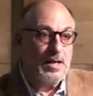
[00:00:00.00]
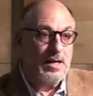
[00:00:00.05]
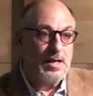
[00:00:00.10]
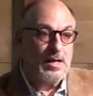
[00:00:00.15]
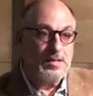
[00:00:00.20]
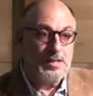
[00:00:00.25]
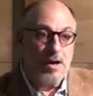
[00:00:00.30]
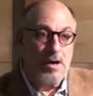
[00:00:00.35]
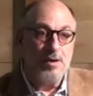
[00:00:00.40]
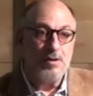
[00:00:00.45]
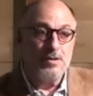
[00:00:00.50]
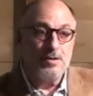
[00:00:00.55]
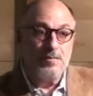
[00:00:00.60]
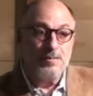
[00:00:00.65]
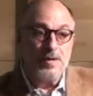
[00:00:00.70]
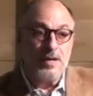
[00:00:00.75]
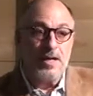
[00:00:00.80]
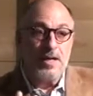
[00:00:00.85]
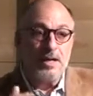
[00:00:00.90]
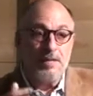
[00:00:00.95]
It's hard
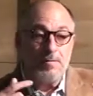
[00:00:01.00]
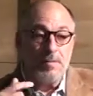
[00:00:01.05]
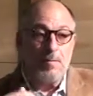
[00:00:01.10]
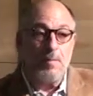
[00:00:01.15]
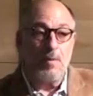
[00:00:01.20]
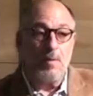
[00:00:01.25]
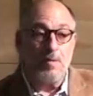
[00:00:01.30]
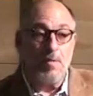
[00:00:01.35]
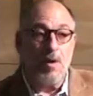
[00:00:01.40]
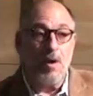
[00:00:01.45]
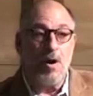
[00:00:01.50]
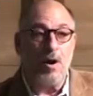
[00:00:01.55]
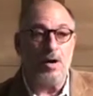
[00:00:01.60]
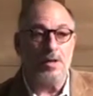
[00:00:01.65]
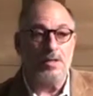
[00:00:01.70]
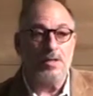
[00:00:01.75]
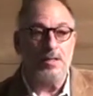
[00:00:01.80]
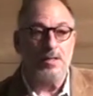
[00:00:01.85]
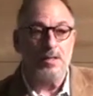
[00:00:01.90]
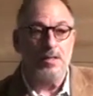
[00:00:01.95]
to forgive when we're
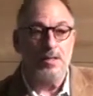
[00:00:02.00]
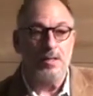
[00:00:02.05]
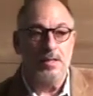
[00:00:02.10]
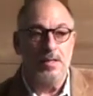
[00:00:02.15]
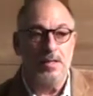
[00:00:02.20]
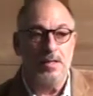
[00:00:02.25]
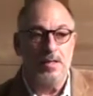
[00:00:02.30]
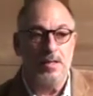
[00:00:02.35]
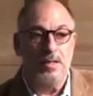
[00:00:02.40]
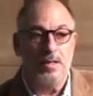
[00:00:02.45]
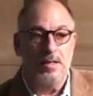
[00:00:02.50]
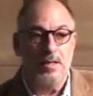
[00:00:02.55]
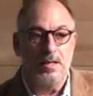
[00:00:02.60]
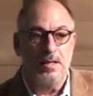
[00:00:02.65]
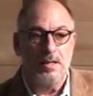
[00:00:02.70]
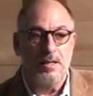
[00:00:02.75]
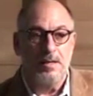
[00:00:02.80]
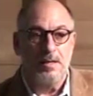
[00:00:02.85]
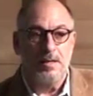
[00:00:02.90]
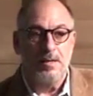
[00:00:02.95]
wronged.
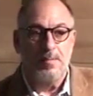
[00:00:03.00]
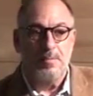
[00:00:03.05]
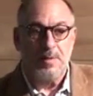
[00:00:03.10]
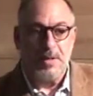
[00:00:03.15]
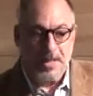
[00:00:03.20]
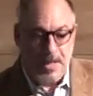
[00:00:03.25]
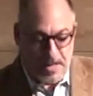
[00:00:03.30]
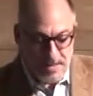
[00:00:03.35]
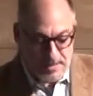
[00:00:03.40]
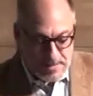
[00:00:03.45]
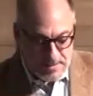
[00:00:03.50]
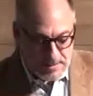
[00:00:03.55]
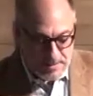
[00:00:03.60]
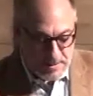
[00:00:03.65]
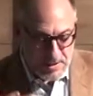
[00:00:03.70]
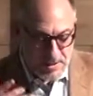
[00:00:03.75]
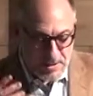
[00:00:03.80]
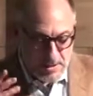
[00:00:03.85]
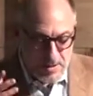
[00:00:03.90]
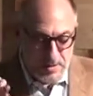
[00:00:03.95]
But God says,
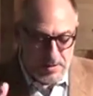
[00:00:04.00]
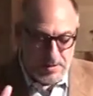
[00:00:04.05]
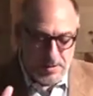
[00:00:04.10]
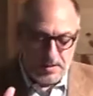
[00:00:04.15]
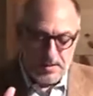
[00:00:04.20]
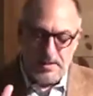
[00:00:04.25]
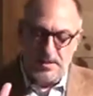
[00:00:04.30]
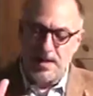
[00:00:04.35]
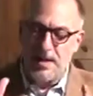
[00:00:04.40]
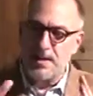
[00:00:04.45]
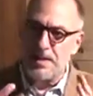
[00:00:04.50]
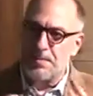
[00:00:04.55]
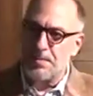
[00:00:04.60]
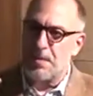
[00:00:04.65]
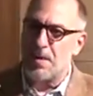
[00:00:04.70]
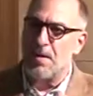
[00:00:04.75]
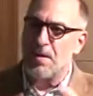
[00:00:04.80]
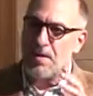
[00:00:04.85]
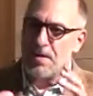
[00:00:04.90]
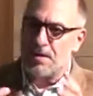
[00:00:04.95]
but look what the next
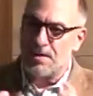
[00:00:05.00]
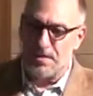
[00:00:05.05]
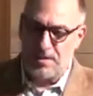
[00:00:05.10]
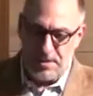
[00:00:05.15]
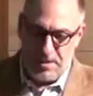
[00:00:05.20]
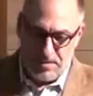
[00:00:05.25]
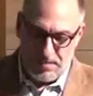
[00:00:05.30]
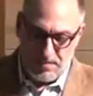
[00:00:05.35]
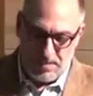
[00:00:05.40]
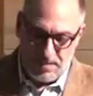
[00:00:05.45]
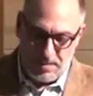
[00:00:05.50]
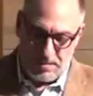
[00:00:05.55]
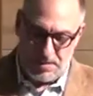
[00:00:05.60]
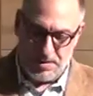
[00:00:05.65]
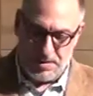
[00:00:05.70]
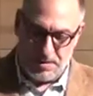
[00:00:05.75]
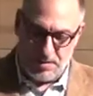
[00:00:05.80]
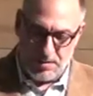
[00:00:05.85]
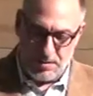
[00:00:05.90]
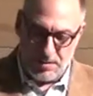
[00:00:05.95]
part of this verse
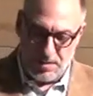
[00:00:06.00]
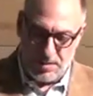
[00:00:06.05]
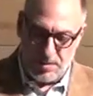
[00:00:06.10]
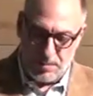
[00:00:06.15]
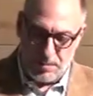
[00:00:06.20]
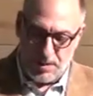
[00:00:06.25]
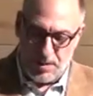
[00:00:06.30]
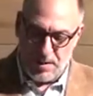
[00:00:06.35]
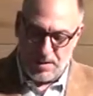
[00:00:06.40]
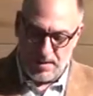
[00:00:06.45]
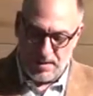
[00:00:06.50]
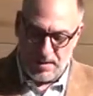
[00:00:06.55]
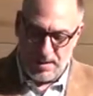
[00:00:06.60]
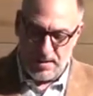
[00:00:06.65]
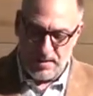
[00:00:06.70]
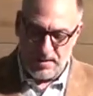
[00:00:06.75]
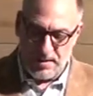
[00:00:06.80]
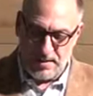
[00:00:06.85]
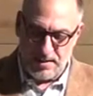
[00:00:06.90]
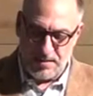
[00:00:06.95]
or this prayer
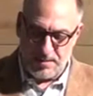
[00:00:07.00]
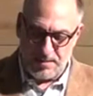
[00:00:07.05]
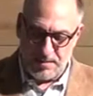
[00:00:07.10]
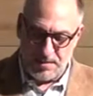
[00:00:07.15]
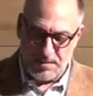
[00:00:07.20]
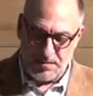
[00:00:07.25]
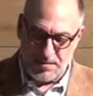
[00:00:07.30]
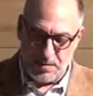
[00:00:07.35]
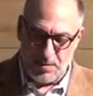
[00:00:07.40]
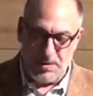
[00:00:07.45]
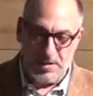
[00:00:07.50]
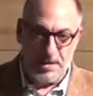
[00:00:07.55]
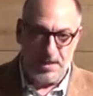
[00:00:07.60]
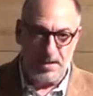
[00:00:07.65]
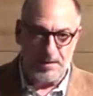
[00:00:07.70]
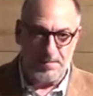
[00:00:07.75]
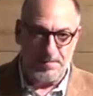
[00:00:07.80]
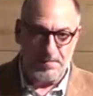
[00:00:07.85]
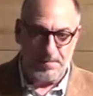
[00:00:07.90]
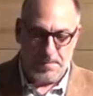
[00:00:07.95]
says this, verse
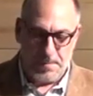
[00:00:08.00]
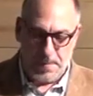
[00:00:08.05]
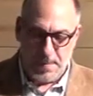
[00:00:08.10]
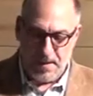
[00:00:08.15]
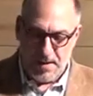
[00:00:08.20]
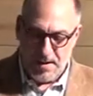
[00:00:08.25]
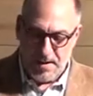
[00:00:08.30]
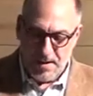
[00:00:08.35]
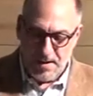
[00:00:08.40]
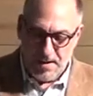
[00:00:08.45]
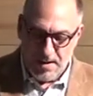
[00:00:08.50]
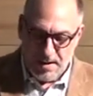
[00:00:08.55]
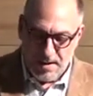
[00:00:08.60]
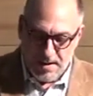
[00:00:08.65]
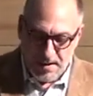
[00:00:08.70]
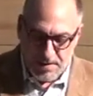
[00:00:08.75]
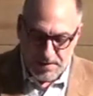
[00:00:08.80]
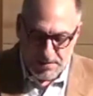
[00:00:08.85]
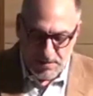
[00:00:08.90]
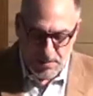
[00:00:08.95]
14.
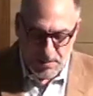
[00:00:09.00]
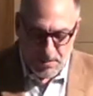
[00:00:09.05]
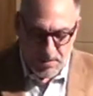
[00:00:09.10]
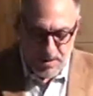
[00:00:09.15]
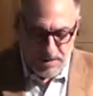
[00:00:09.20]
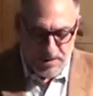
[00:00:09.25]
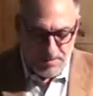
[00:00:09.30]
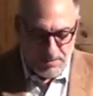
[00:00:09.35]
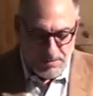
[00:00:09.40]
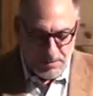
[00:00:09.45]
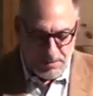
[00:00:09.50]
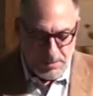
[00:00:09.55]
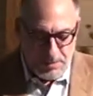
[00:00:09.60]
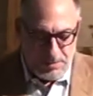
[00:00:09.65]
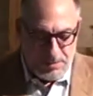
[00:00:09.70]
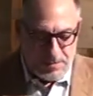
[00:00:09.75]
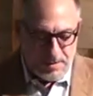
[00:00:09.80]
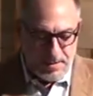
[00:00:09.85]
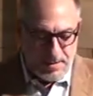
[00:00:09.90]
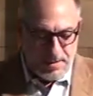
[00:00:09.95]
For if you
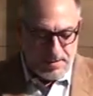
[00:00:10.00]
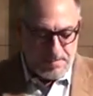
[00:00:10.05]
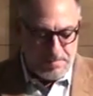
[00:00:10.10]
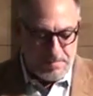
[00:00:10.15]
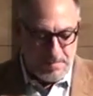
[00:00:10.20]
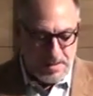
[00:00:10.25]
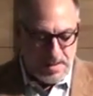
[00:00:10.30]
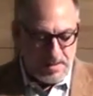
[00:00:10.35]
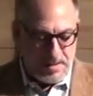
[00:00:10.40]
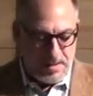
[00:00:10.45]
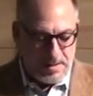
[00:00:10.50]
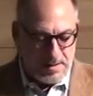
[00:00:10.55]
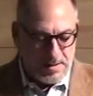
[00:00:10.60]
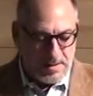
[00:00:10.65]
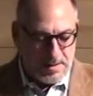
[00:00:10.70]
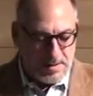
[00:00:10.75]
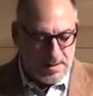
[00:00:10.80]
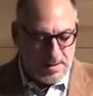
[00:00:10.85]
forgive men